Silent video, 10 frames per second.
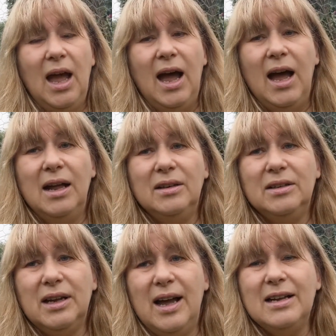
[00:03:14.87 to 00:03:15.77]
And
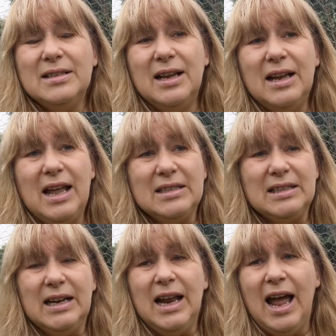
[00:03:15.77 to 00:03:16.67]
as I
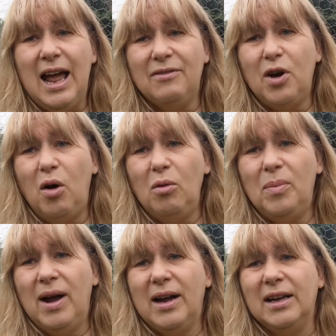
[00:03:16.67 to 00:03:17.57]
still have whole
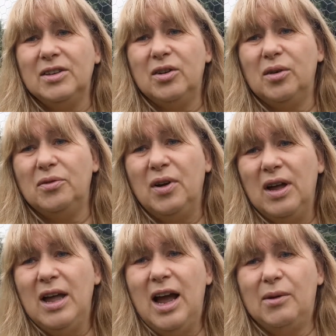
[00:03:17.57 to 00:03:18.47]
packet of
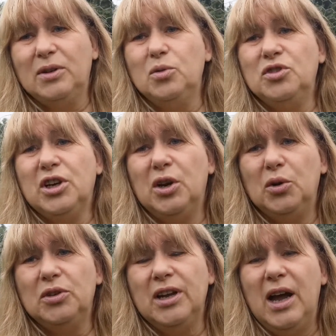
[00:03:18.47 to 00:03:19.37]
aquadulce
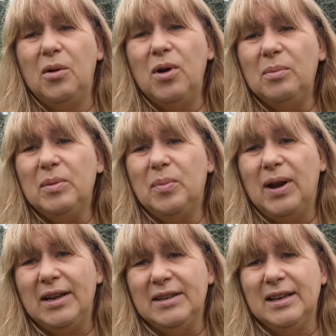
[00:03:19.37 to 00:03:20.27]
Claudia, I will be
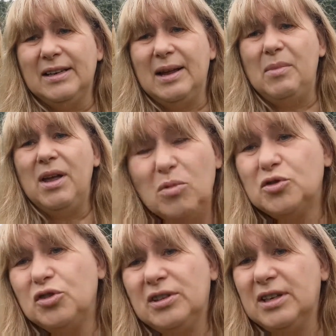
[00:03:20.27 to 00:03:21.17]
planting them,
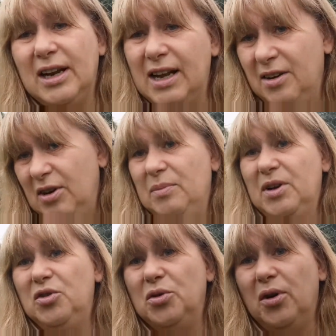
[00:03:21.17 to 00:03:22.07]
almost treated like a green
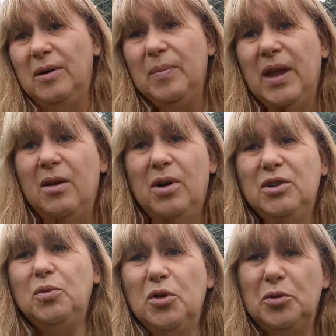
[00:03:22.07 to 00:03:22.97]
manure. Well,
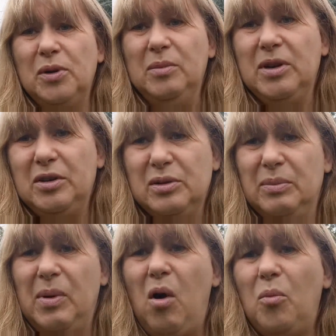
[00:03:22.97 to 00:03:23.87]
it won't be, because
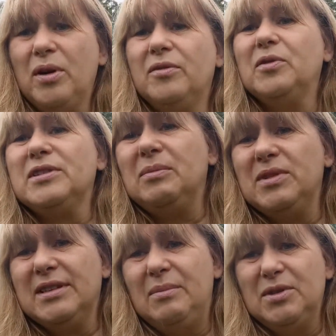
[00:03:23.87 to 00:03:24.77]
I'm hoping for
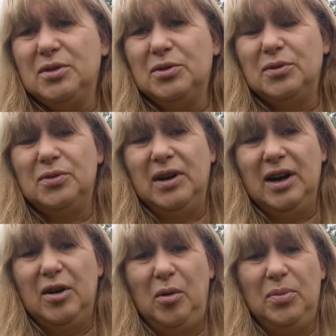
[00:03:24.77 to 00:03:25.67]
some sort of
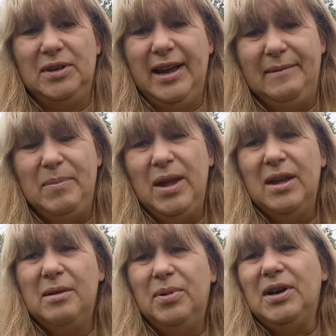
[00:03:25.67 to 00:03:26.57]
crop there,
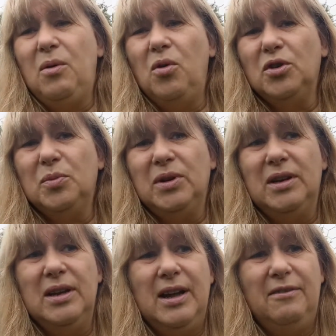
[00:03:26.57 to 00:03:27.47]
but I won't be
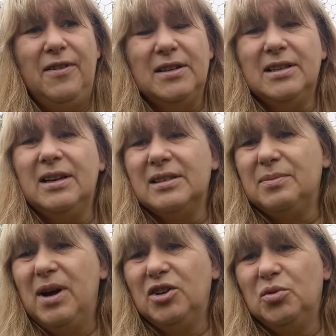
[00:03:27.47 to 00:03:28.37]
fussing as
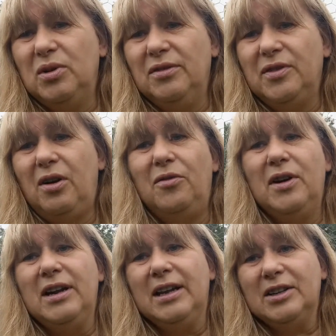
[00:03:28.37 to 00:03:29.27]
much with
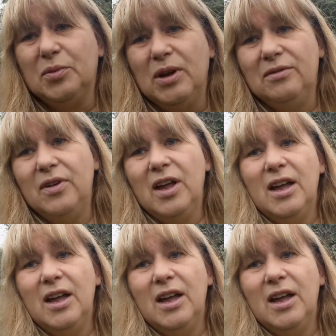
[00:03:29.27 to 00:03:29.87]
covering it with